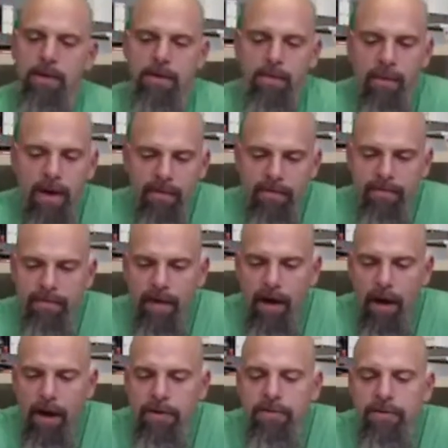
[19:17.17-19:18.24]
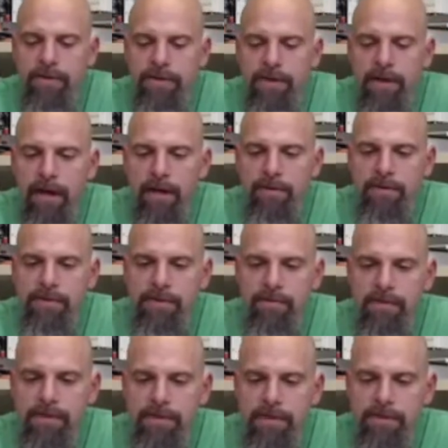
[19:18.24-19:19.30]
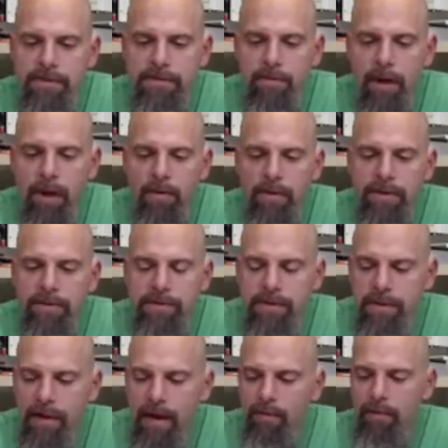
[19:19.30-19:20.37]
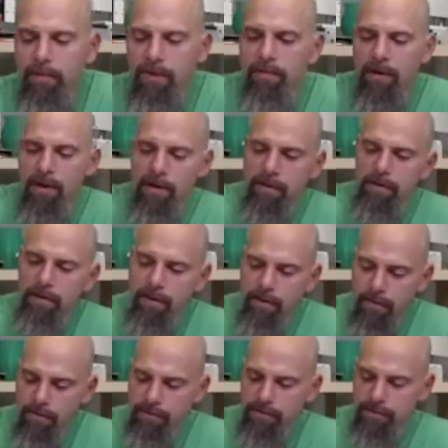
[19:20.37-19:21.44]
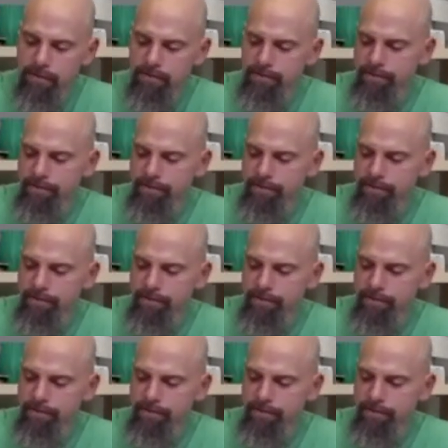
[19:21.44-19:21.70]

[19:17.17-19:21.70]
We have hundreds and hundreds of these little small ones that will be ready to use.